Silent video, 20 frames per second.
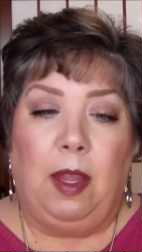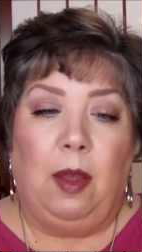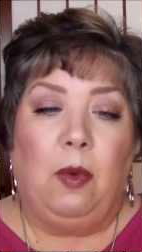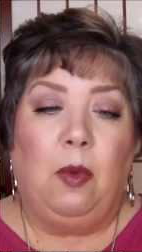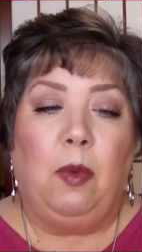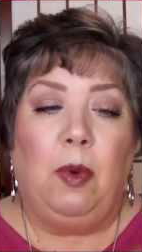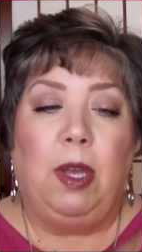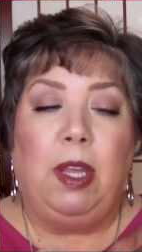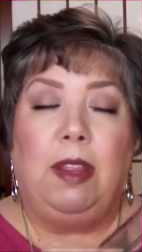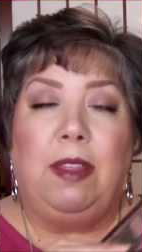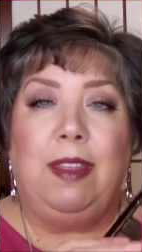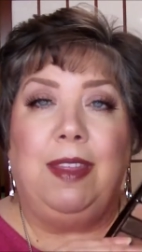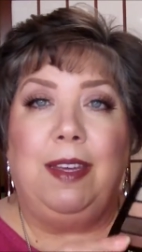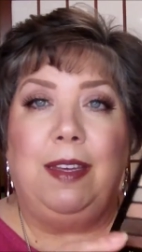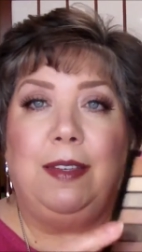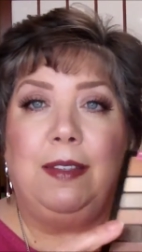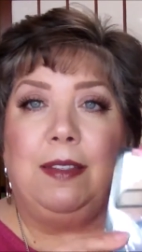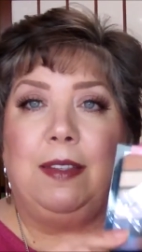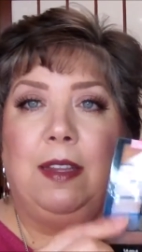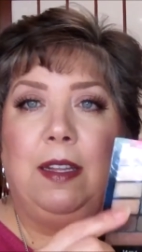with
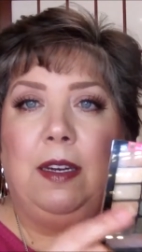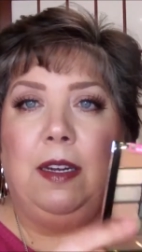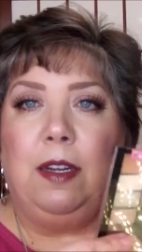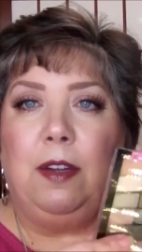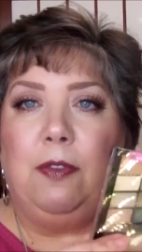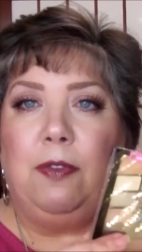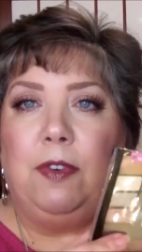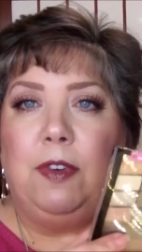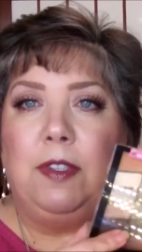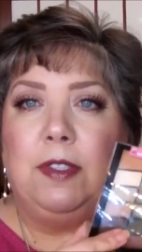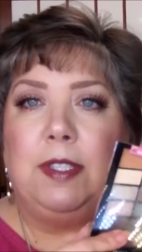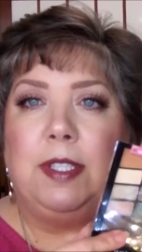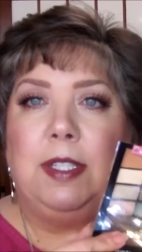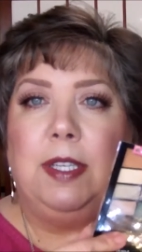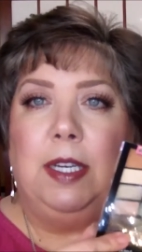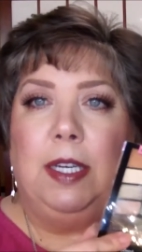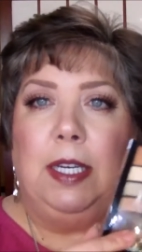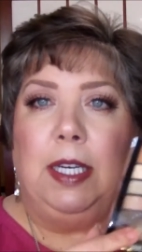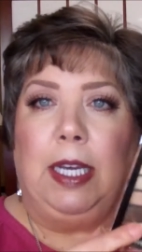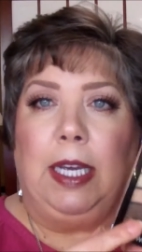these, the difference
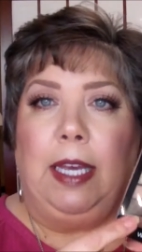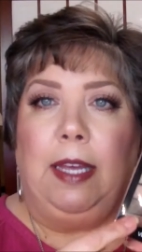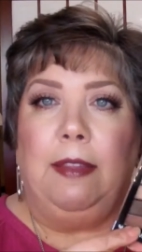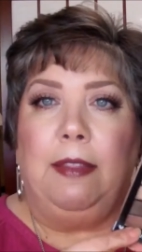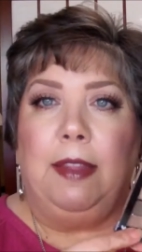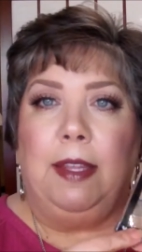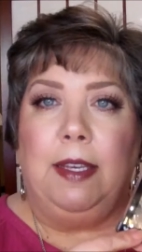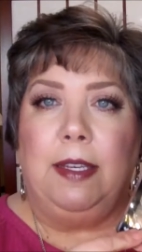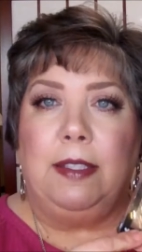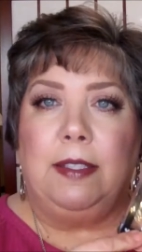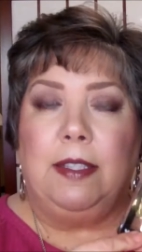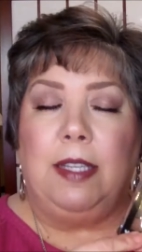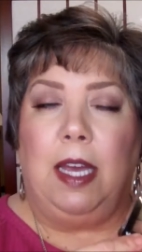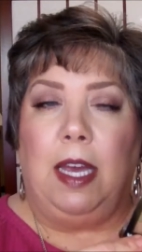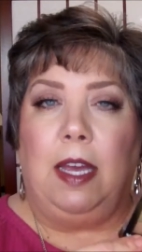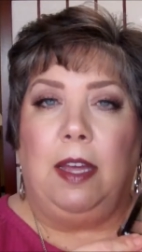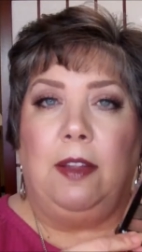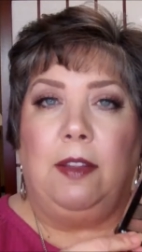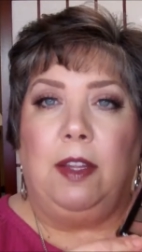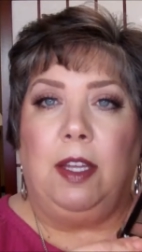in this
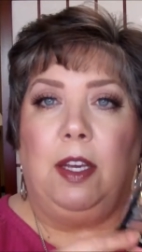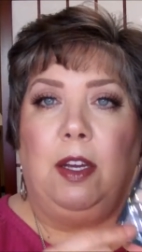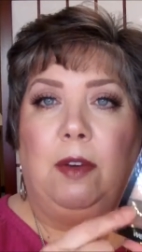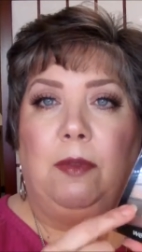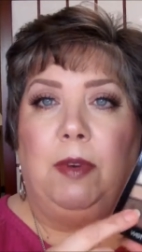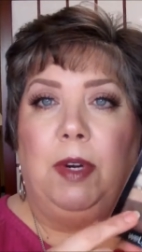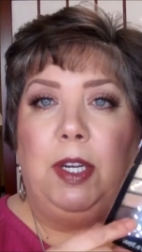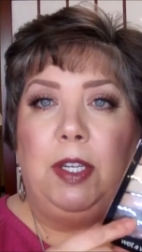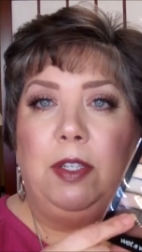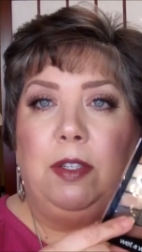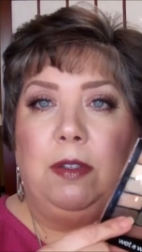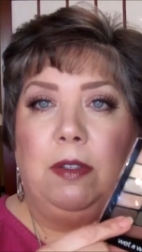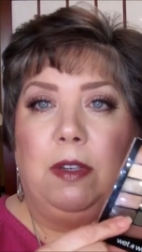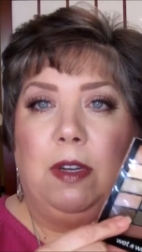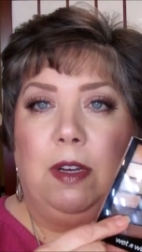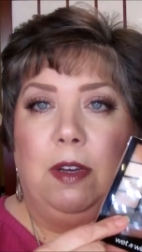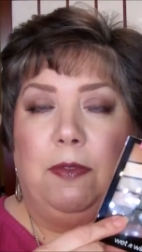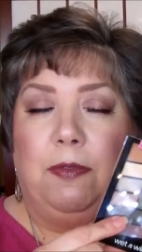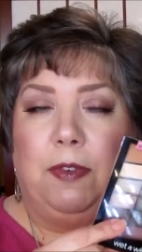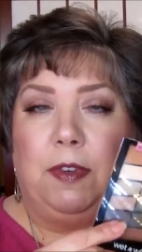and the original
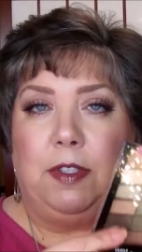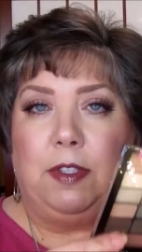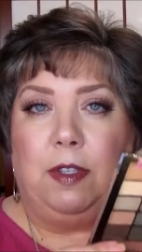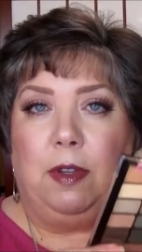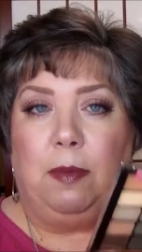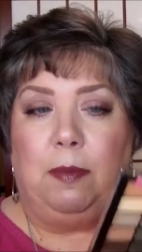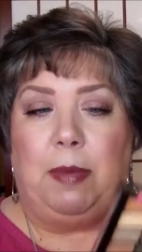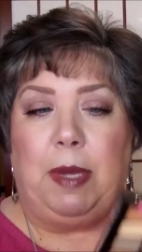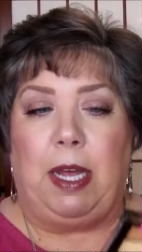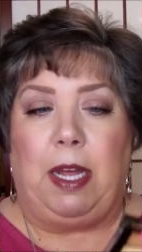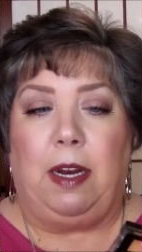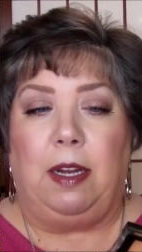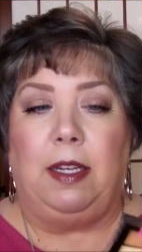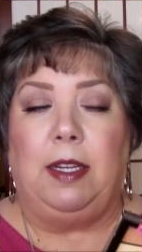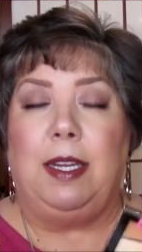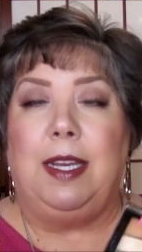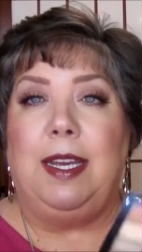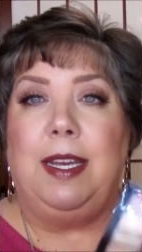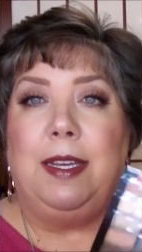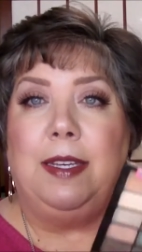Comfort Zone
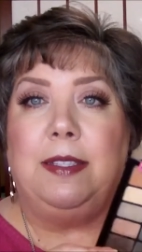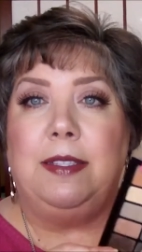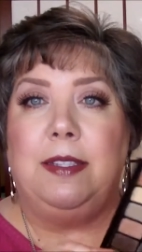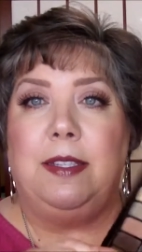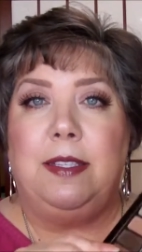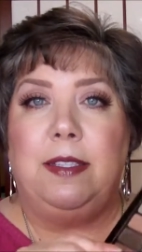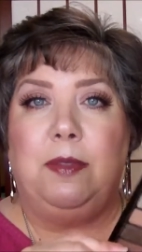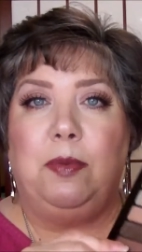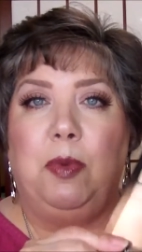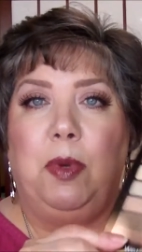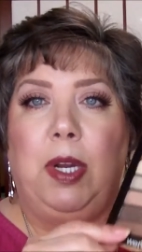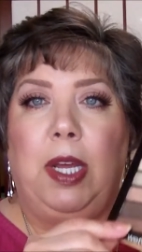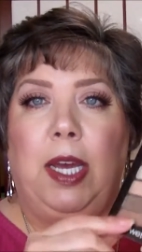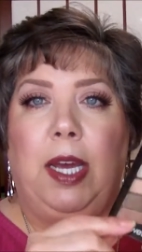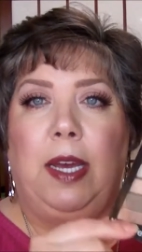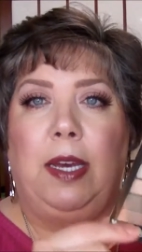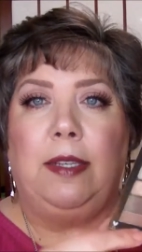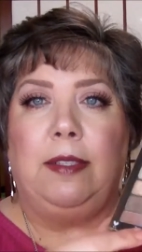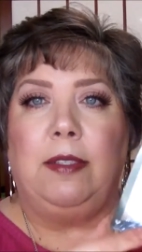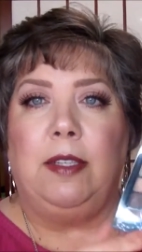palette is this one
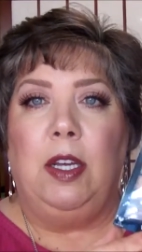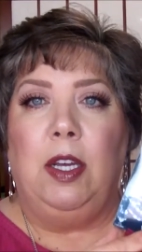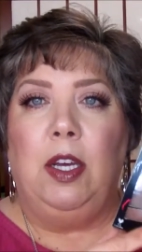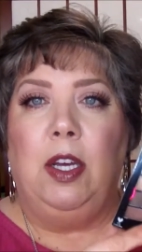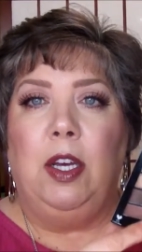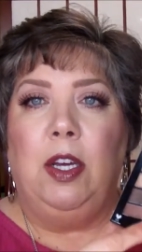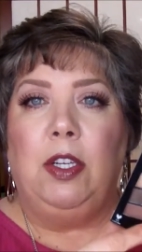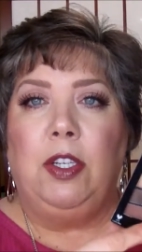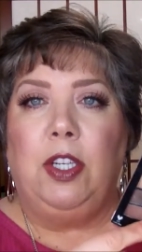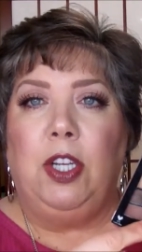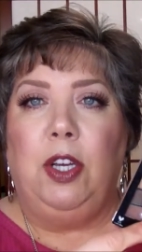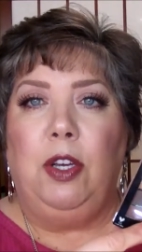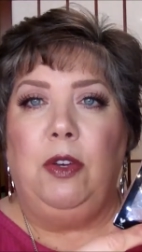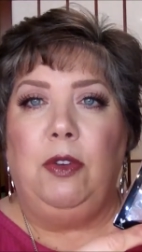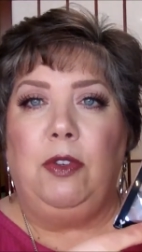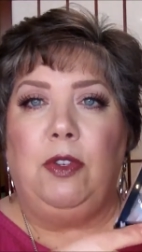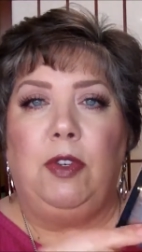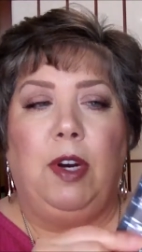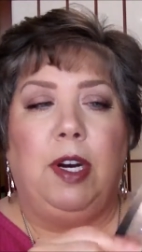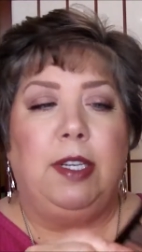has
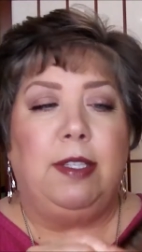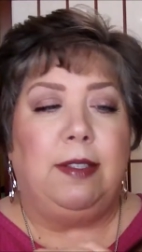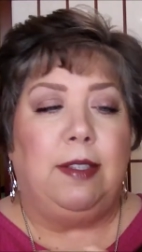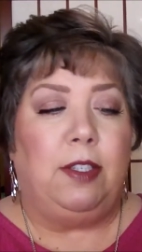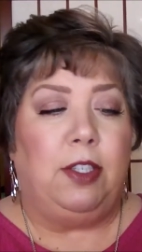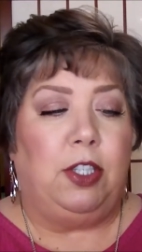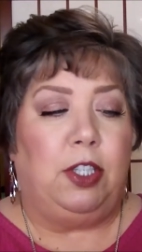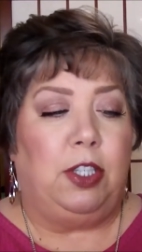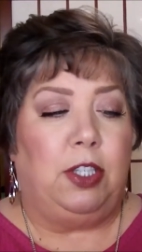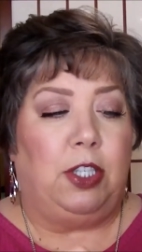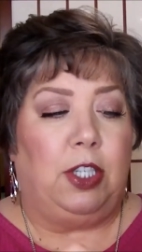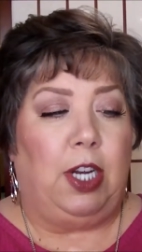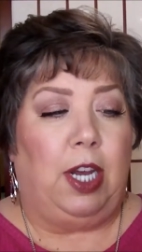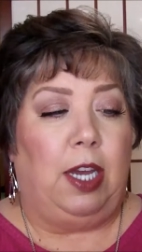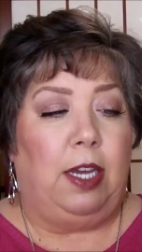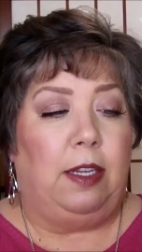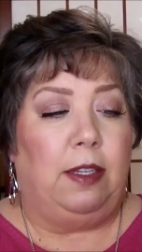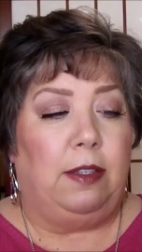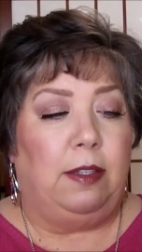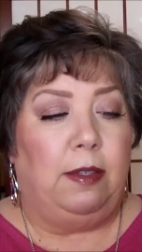2 transition
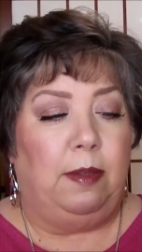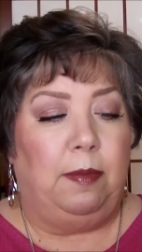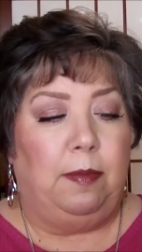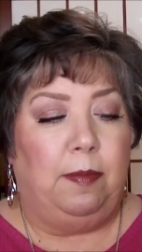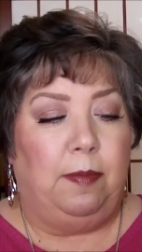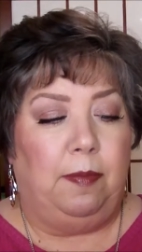shades.